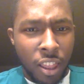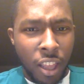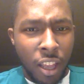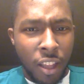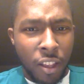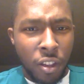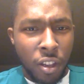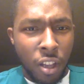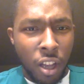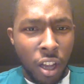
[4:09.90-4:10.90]
then
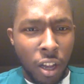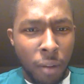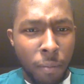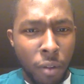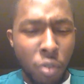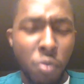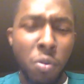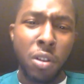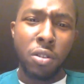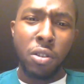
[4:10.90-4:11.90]
you
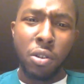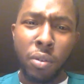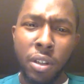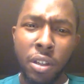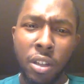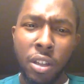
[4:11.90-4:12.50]
can do it,